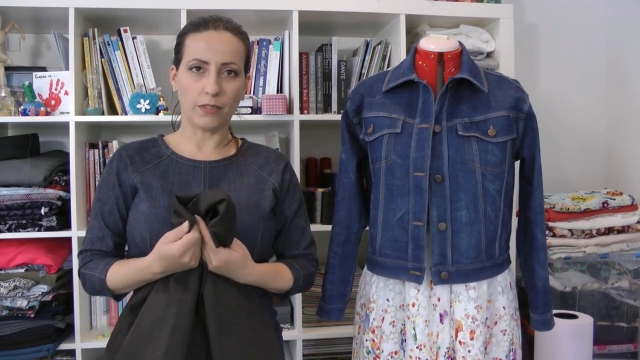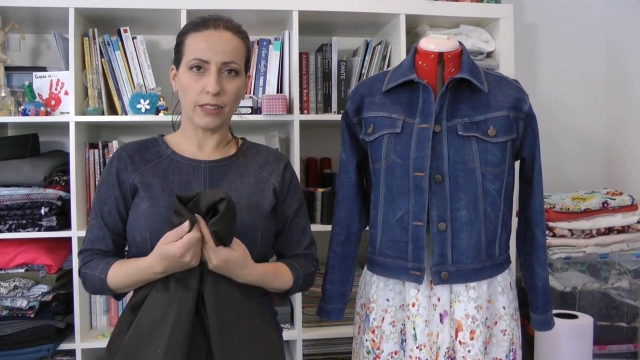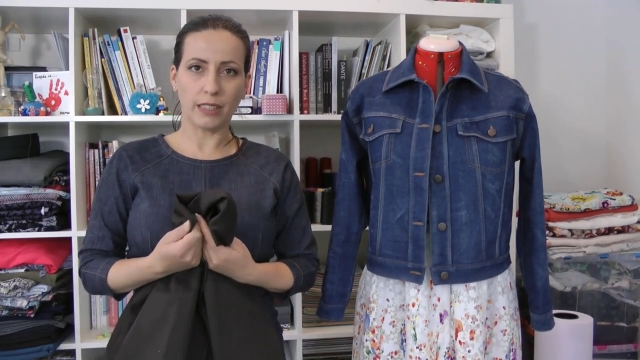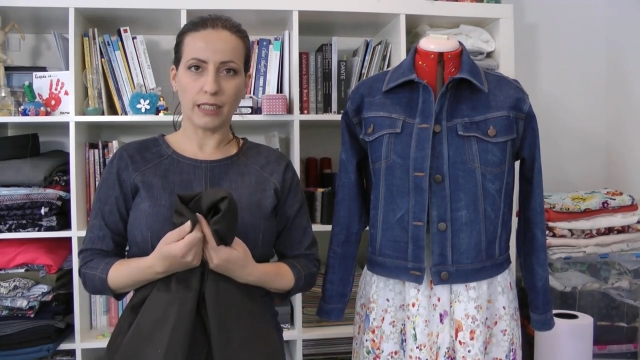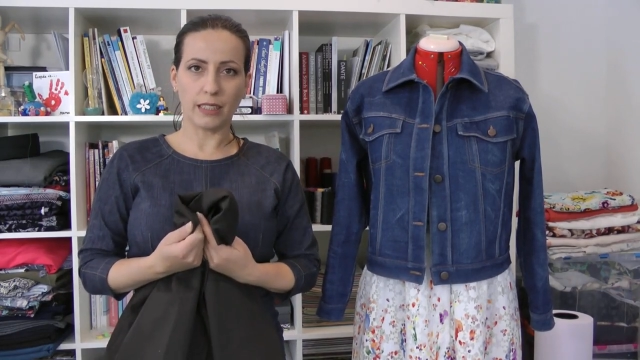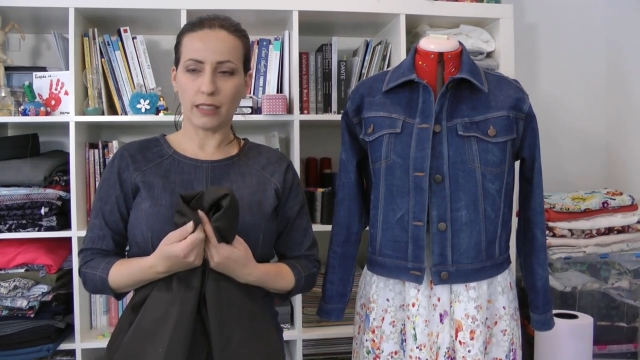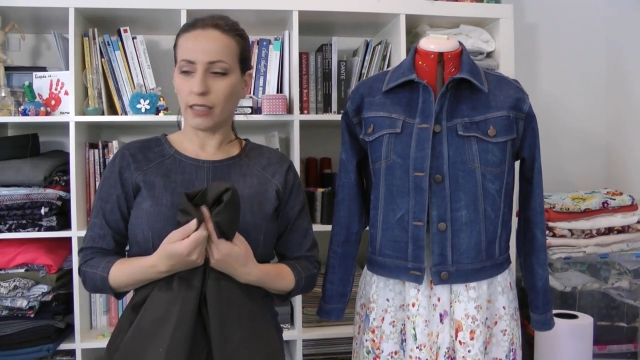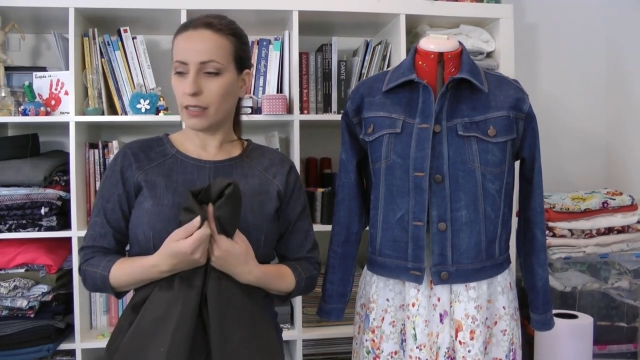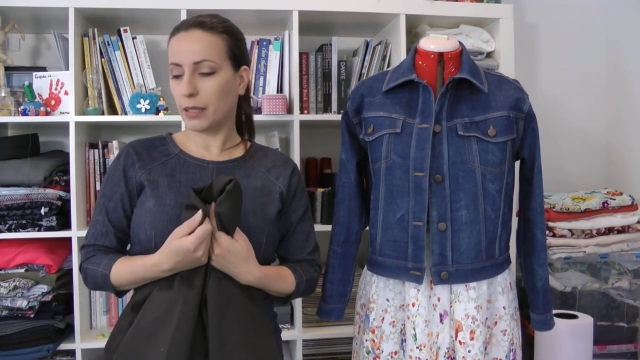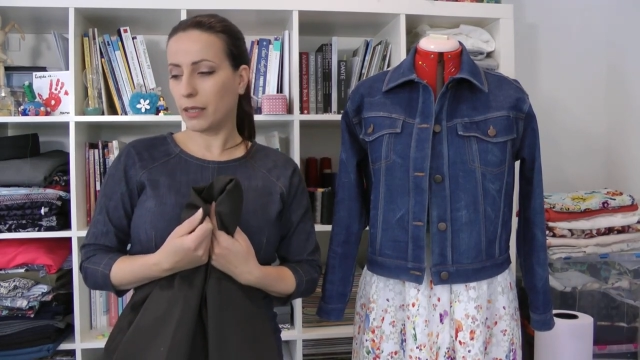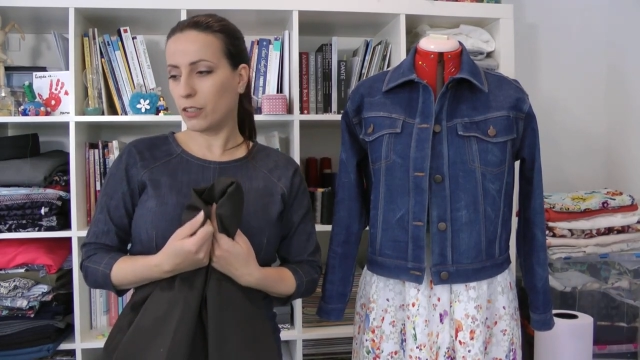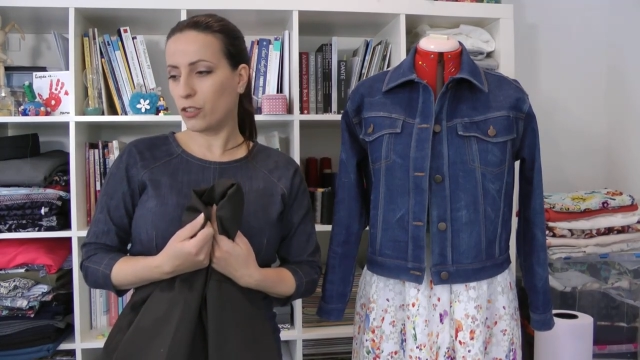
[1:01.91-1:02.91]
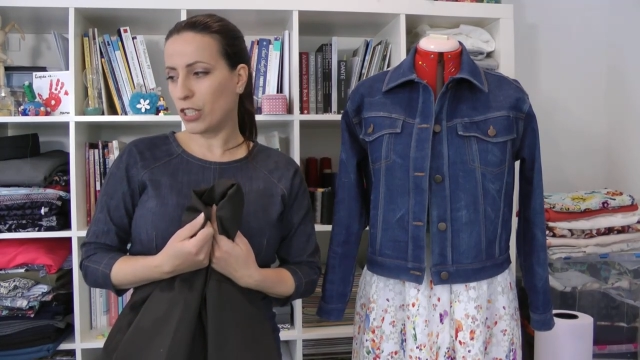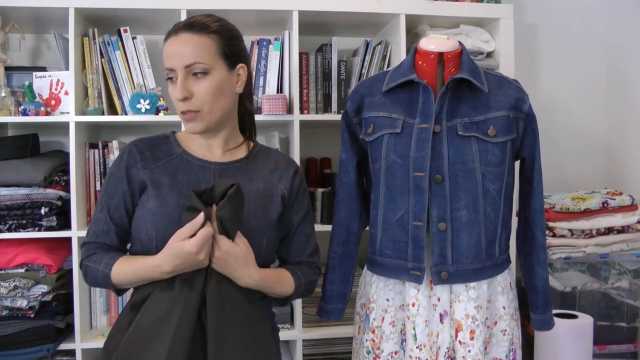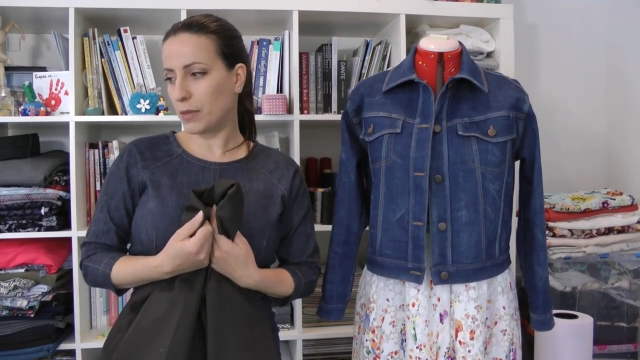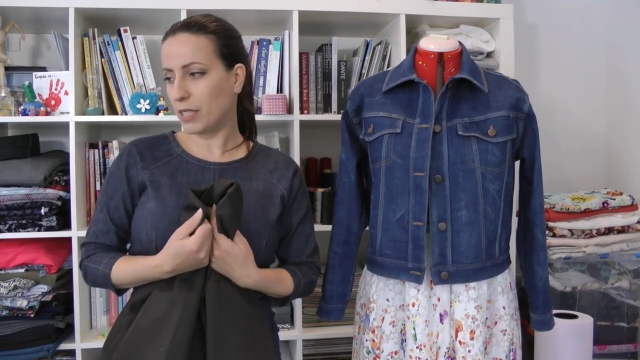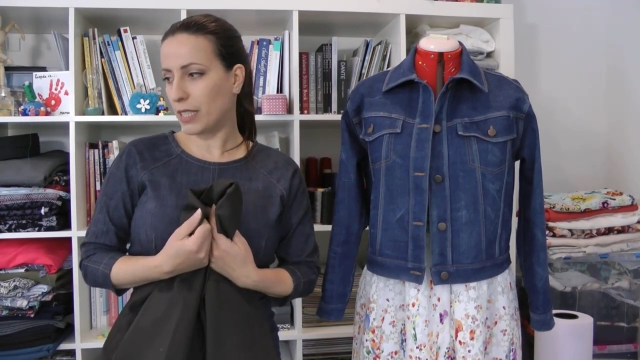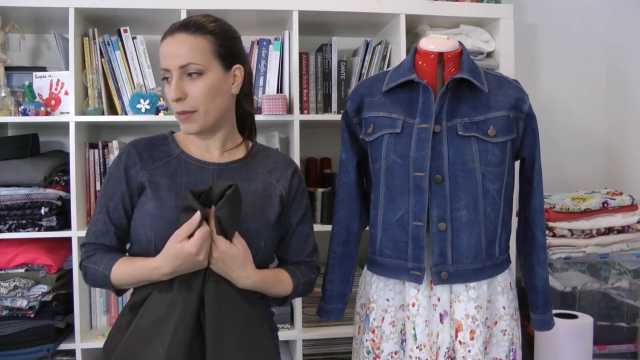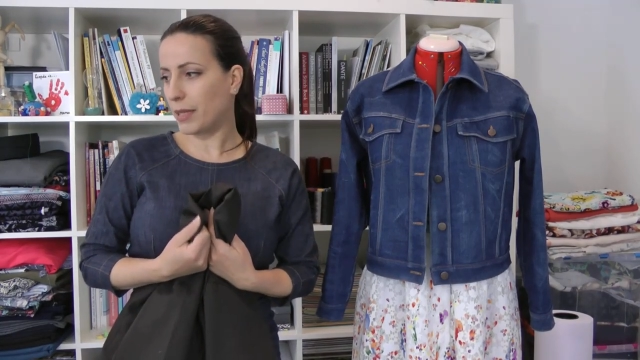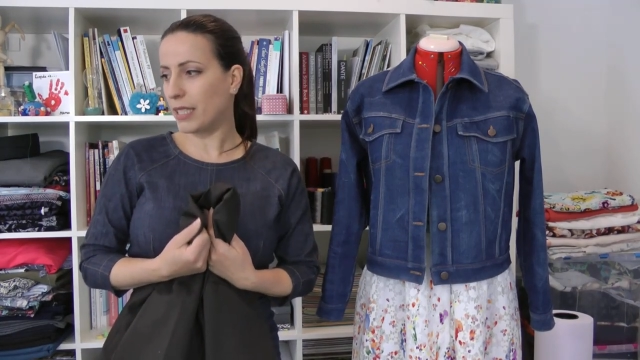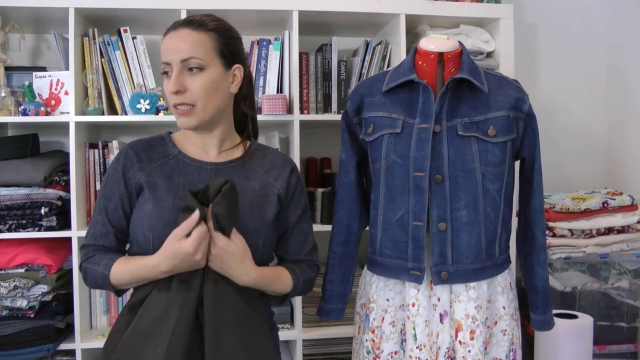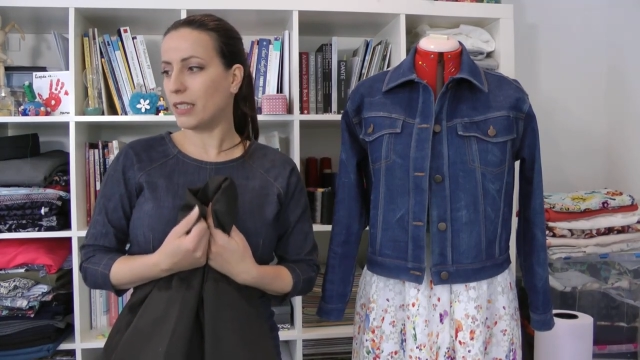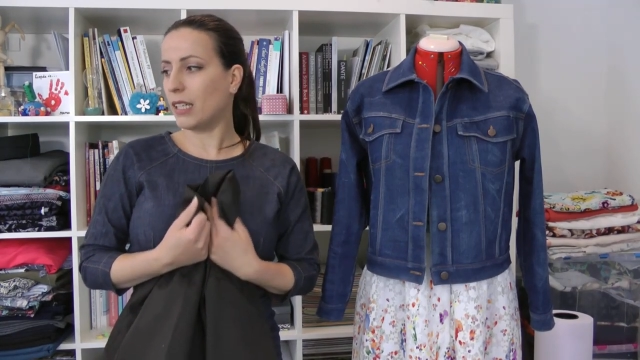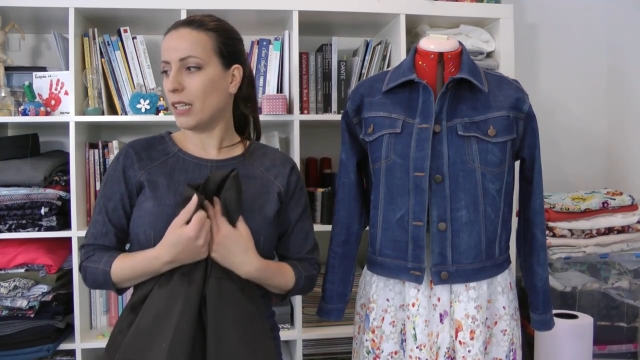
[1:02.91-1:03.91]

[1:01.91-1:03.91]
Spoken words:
fitting adjustments I made.